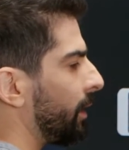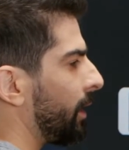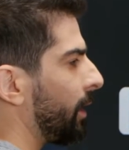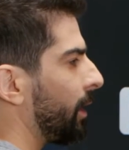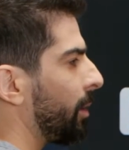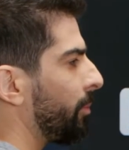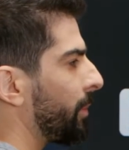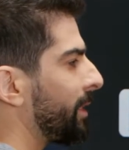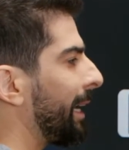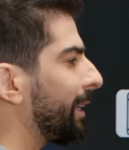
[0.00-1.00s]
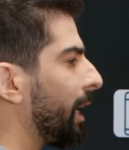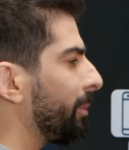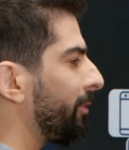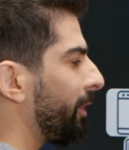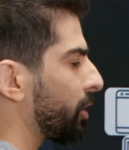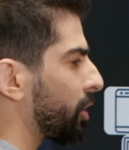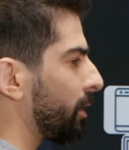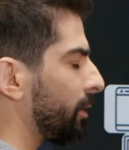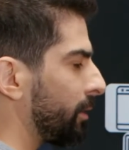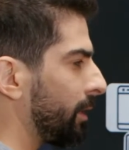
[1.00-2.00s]
That Lambda
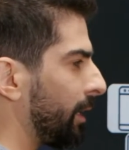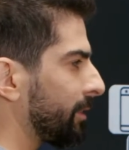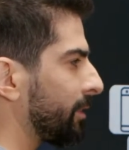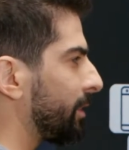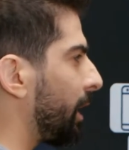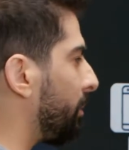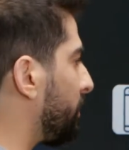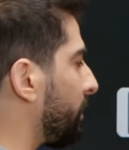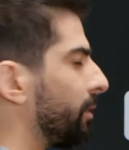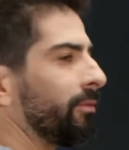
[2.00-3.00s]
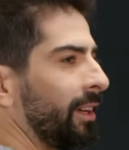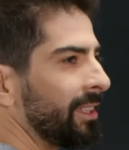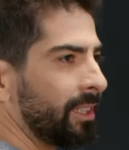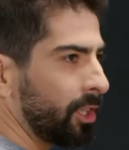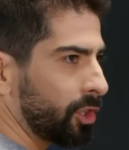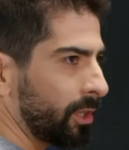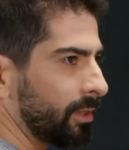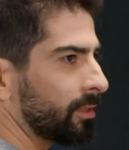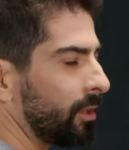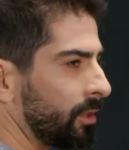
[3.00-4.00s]
function does some
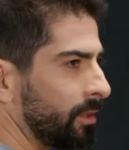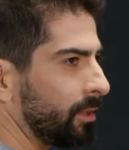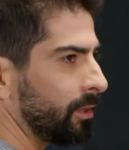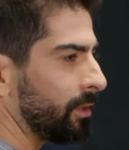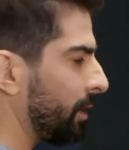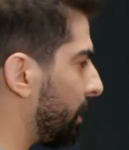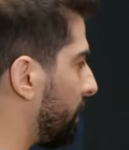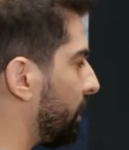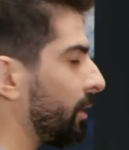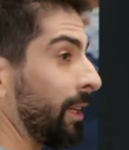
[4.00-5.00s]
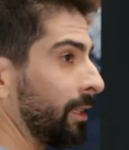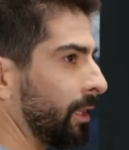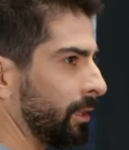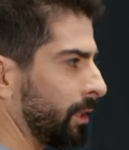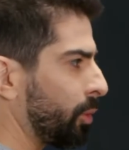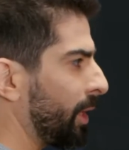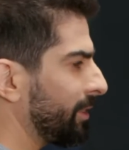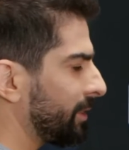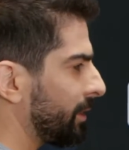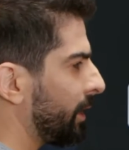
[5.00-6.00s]
validations on the rendering
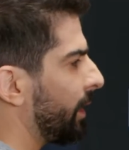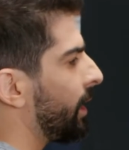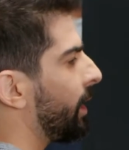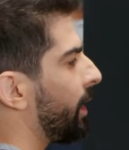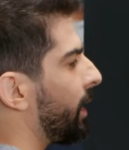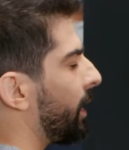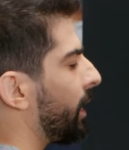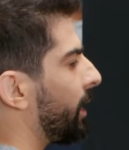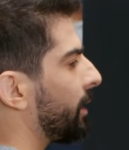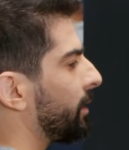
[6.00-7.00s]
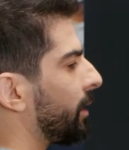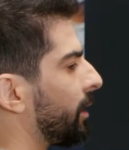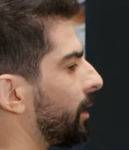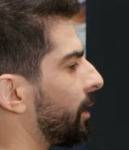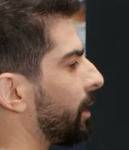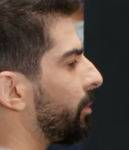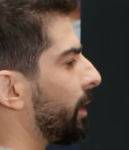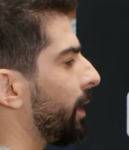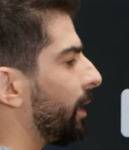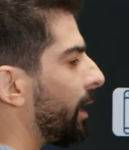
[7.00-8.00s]
request, and
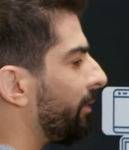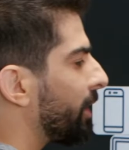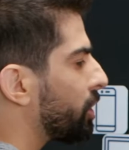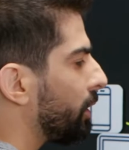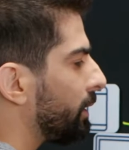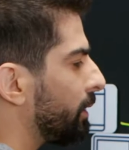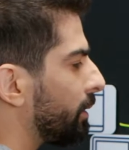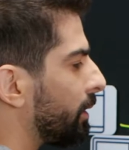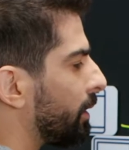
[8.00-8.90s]
eventually